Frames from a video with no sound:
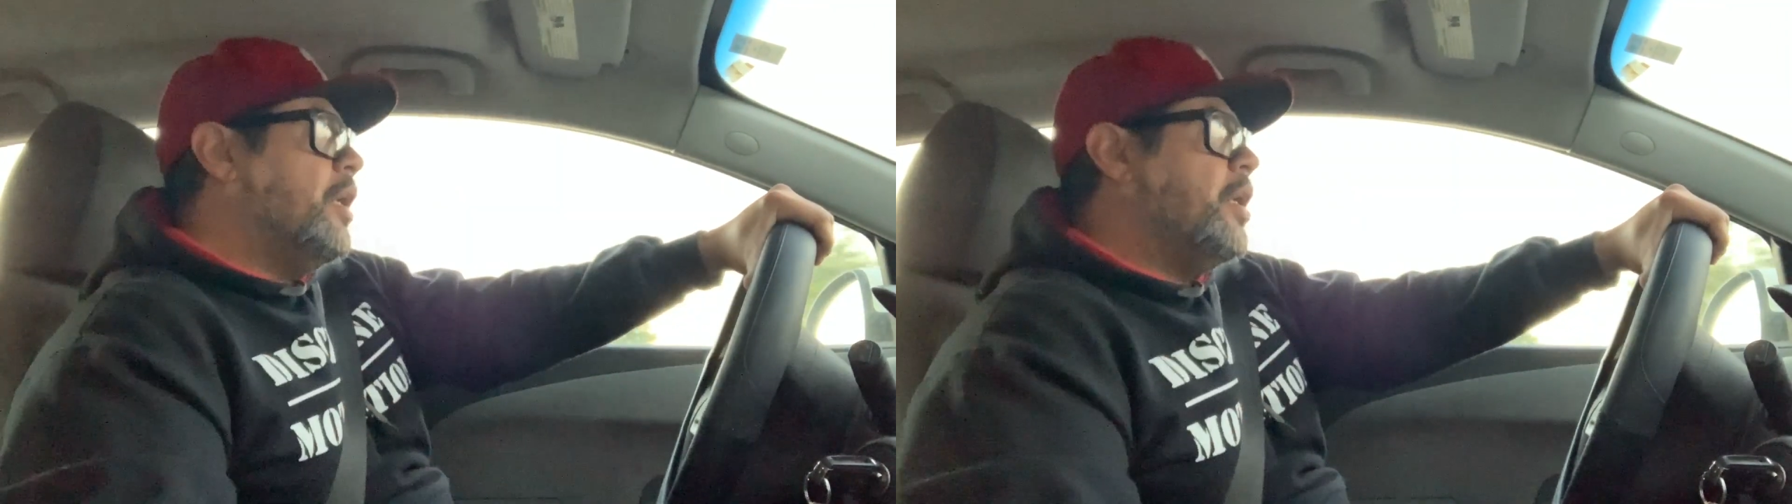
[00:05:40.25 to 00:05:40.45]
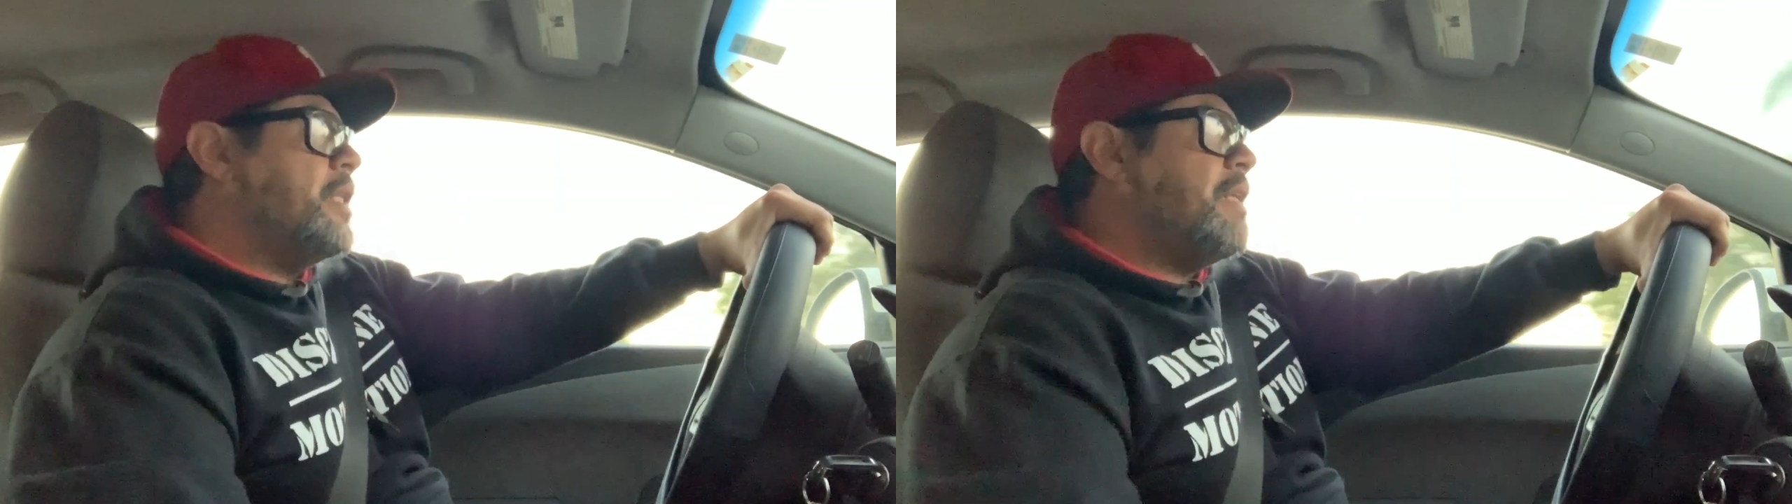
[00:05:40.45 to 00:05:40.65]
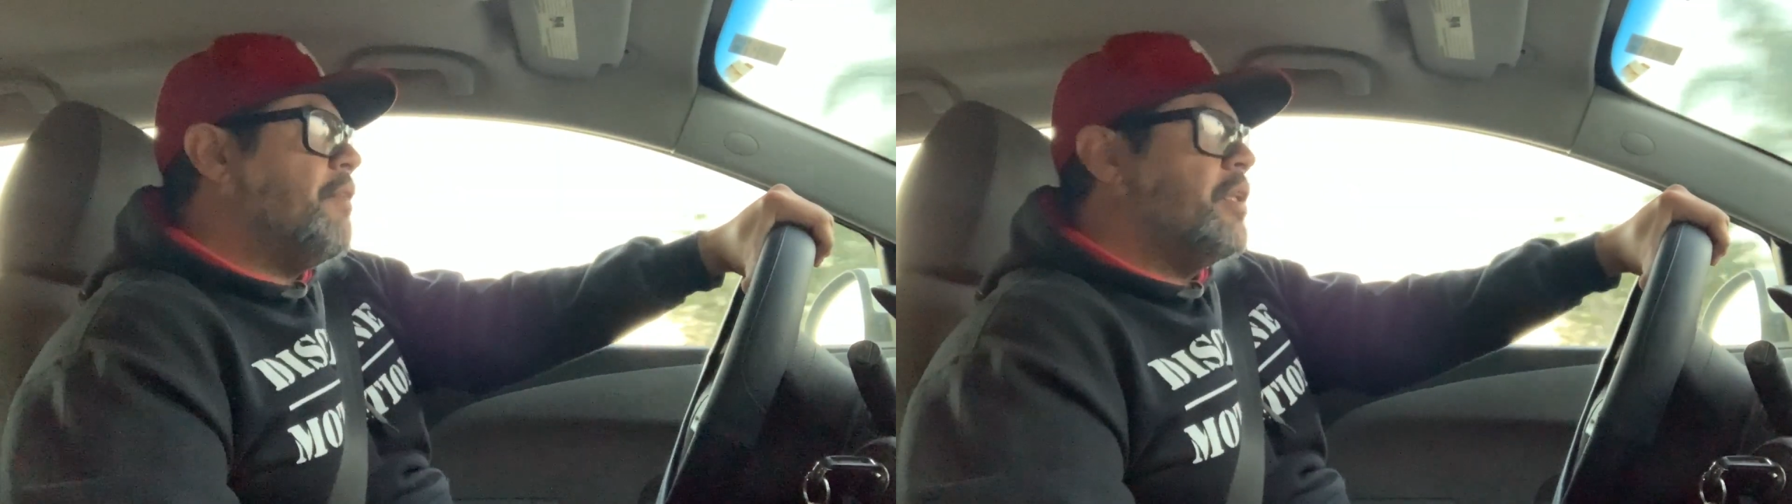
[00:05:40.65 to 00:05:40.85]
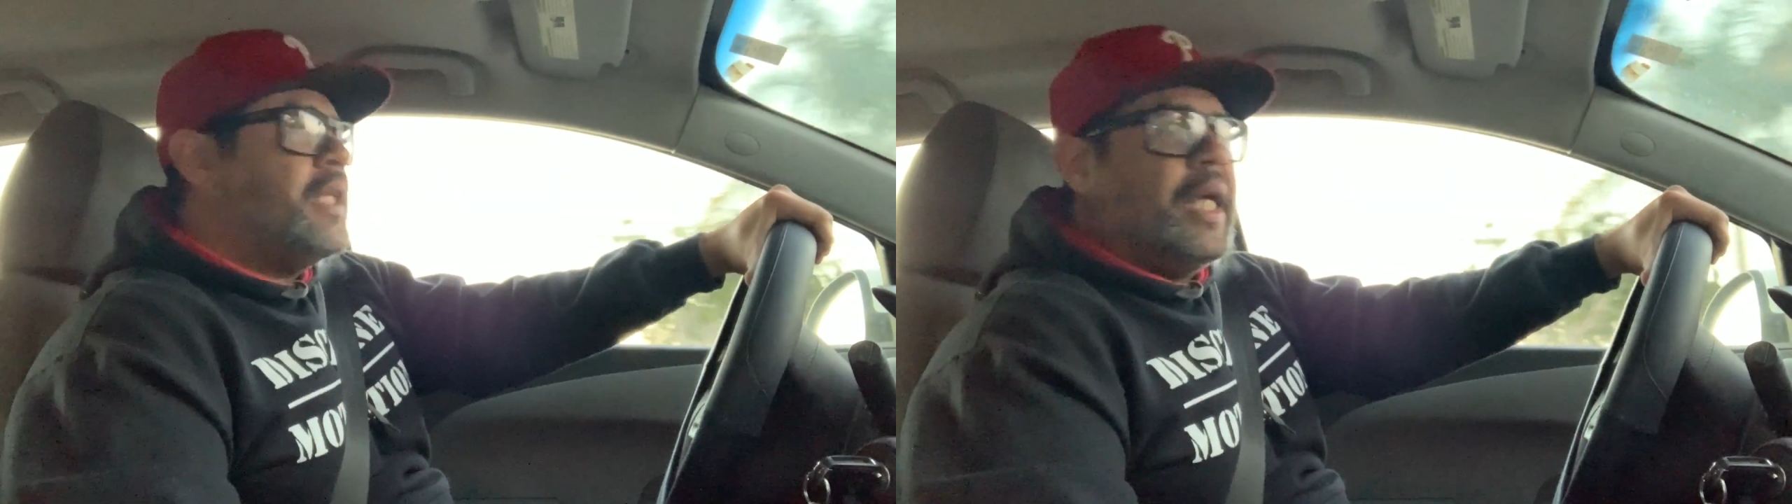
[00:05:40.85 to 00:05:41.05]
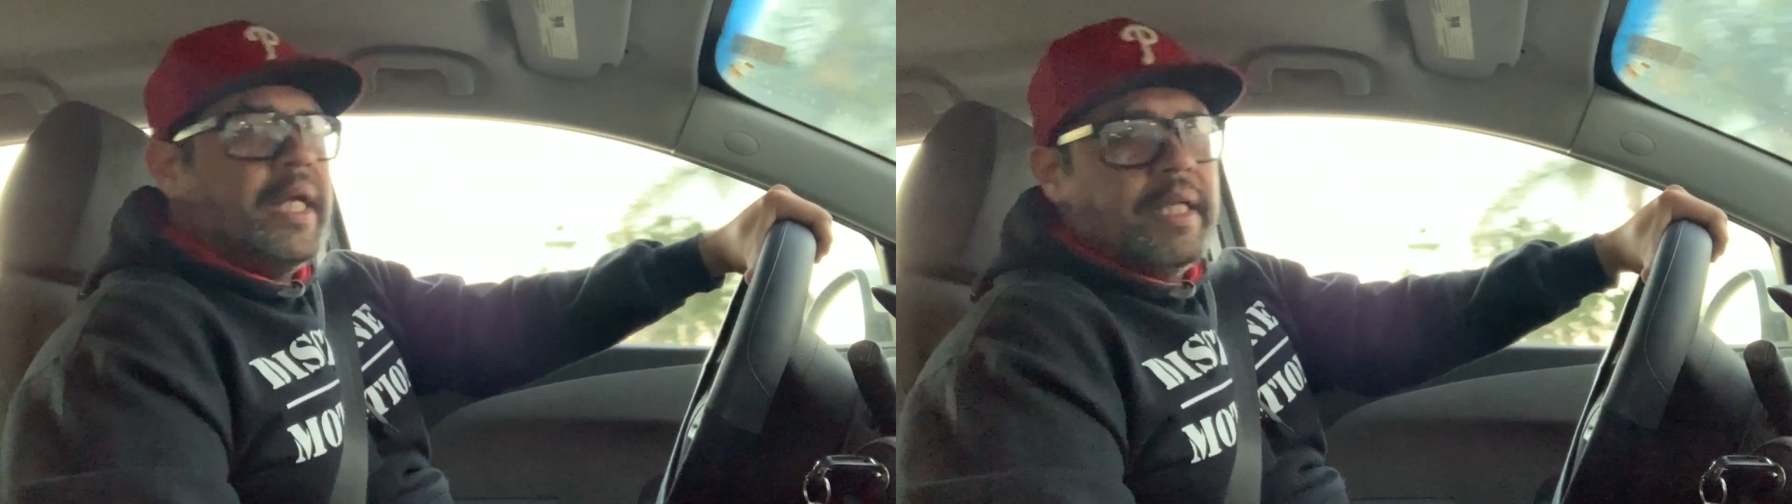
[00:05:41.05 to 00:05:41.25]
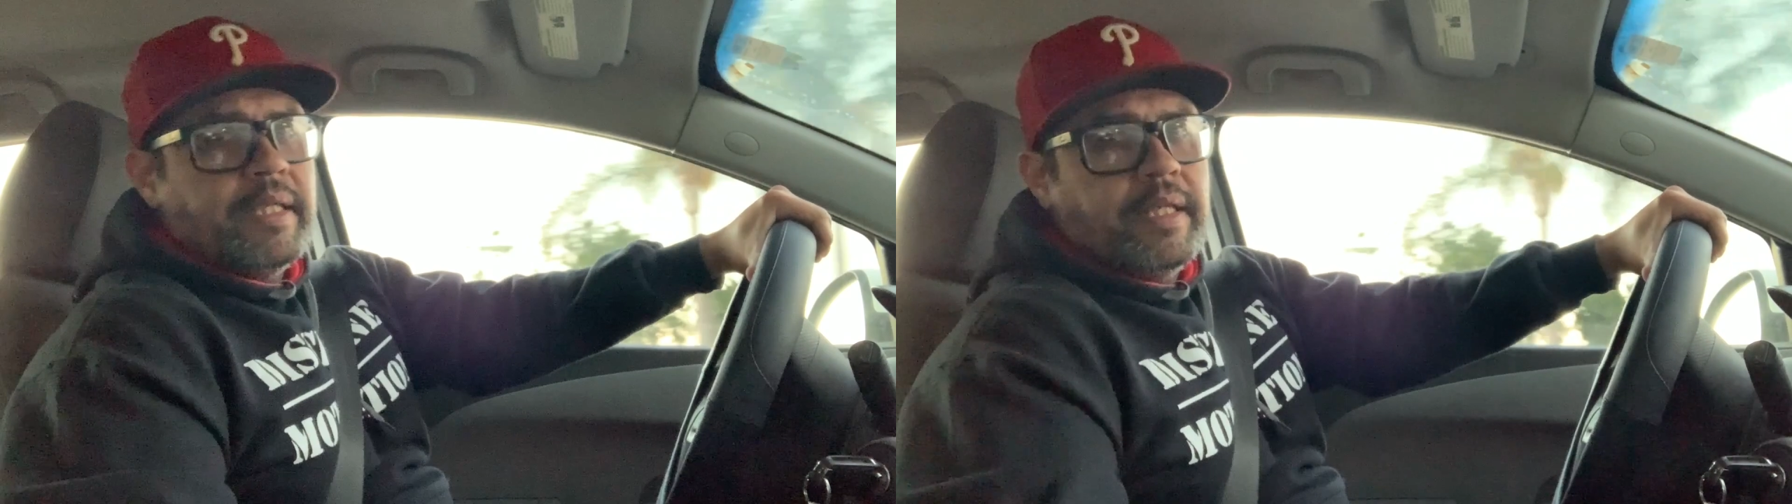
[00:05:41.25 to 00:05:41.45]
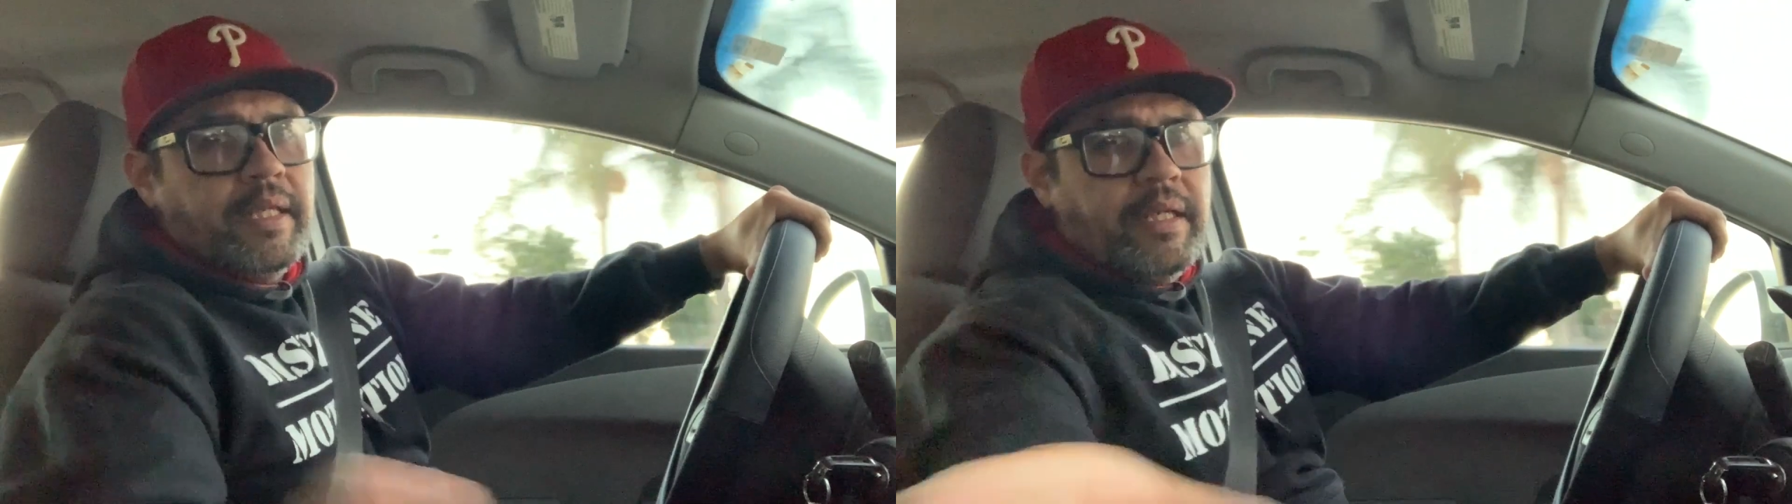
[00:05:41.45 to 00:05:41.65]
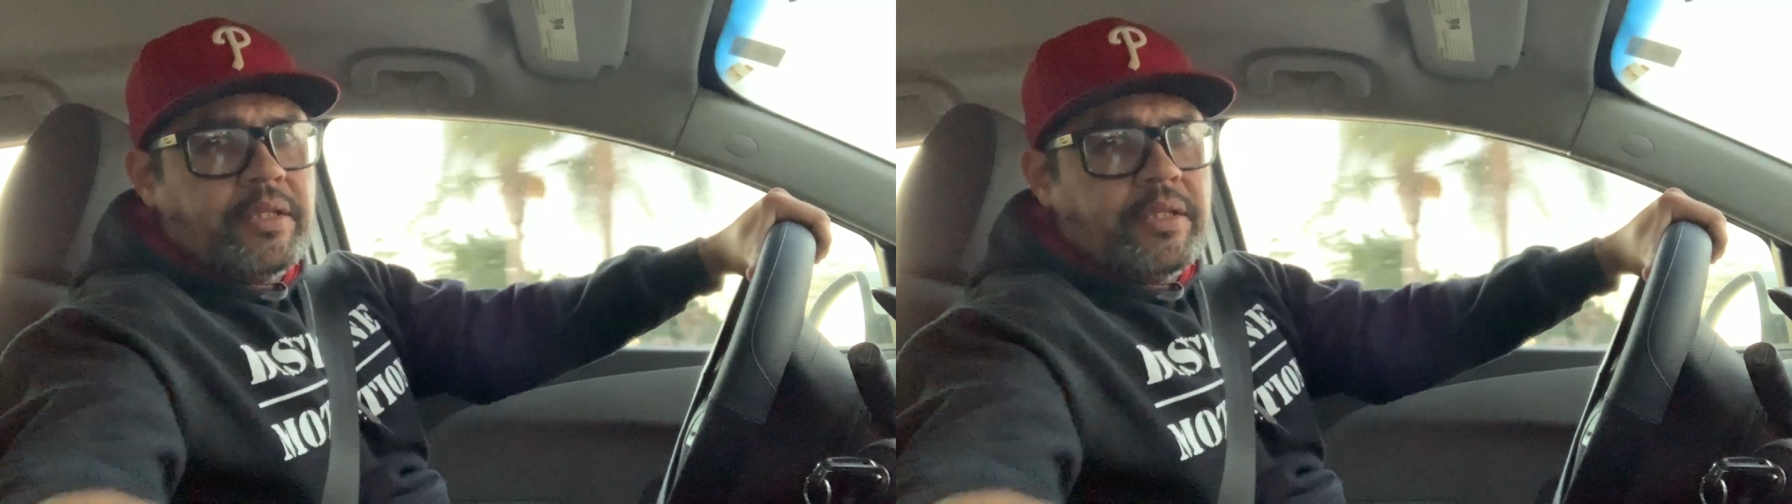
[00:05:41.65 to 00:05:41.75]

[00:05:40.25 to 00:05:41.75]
You guys have a good day, and